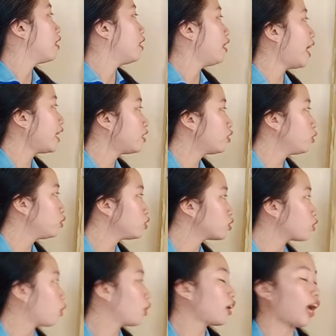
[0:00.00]
lettuce
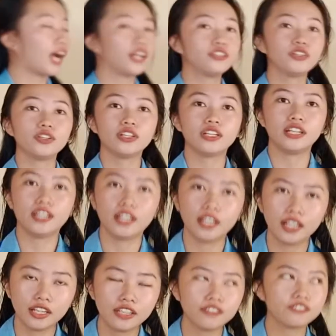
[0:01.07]
or other
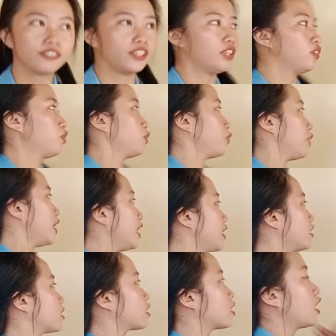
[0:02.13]
leafy
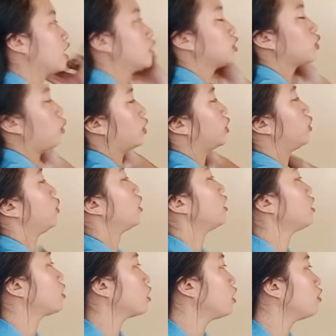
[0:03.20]
greens. So as you can
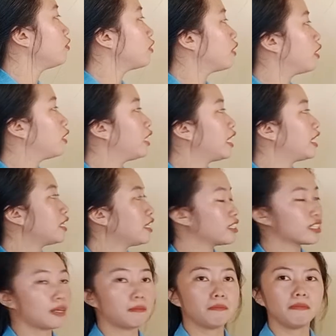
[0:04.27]
serve, it is
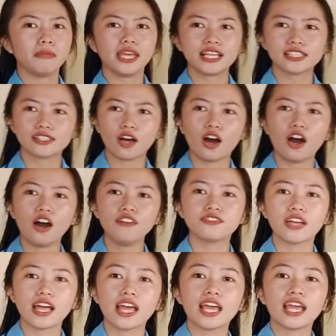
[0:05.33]
a mix of
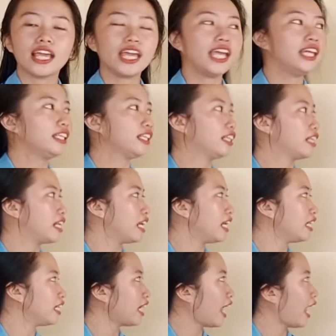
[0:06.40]

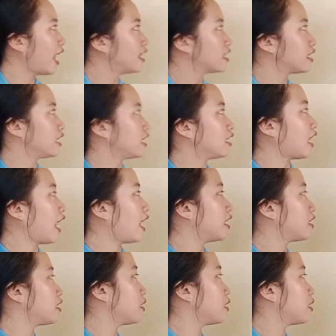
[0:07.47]
ingredients. It has